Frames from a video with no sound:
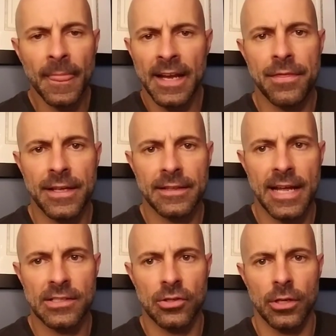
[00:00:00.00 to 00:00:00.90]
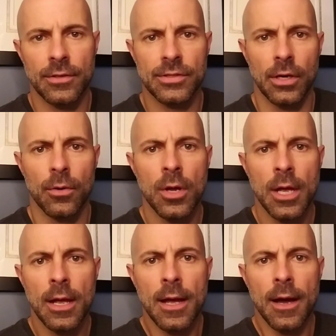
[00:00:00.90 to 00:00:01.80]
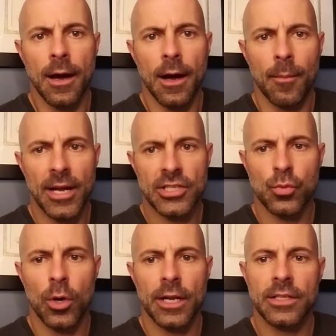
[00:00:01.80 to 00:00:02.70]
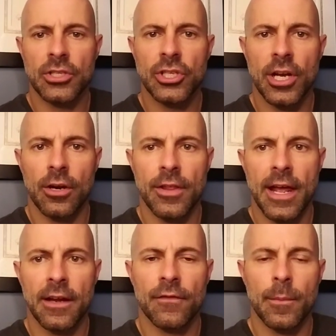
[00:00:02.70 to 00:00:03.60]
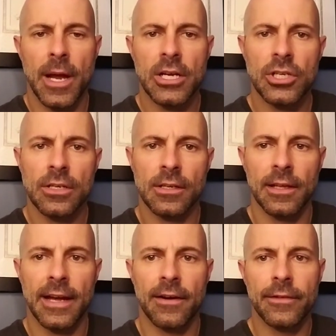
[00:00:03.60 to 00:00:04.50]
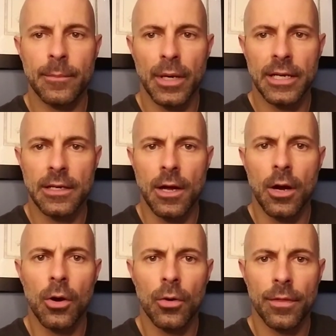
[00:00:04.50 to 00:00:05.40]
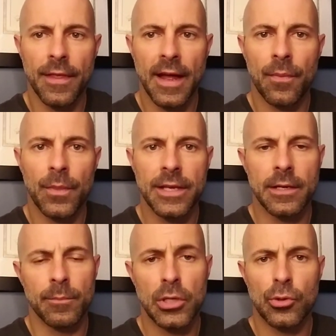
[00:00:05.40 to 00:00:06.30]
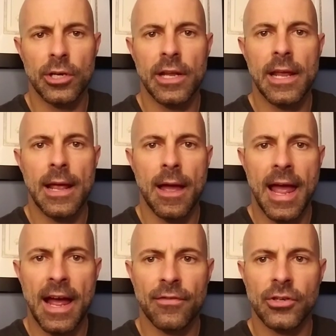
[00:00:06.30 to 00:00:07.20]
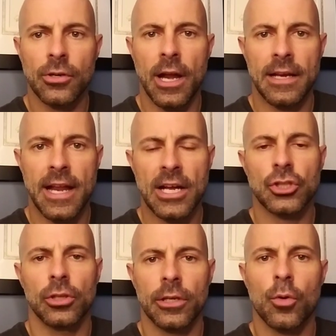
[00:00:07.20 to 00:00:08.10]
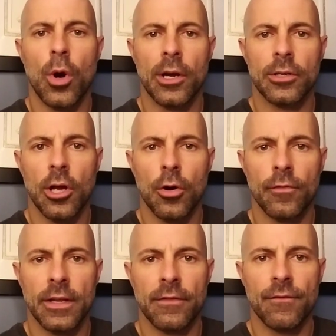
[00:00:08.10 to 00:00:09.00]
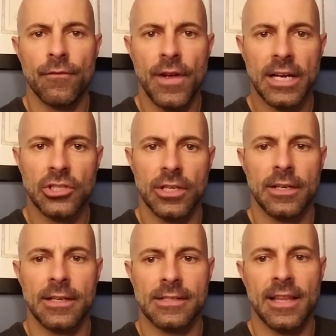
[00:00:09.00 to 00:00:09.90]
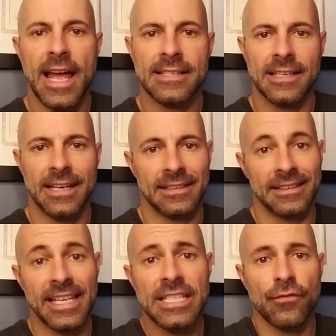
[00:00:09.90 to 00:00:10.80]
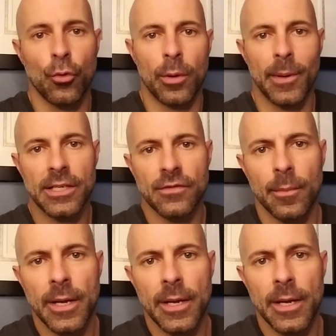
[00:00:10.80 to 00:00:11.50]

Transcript: and I think that's good. So I just wanted to share that information to let everybody know that the immunity after a naturally acquired COVID infection is lasting at least 4 months for